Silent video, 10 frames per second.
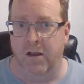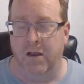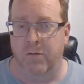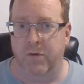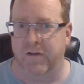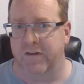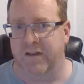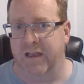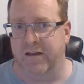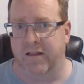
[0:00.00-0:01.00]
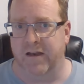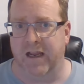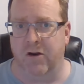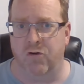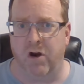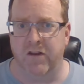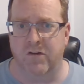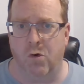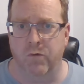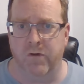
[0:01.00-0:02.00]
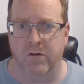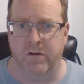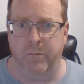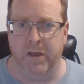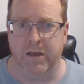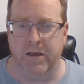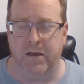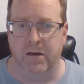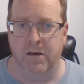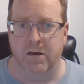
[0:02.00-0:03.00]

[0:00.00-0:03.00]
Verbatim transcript: Because at the end of the day, Christ holds on to me.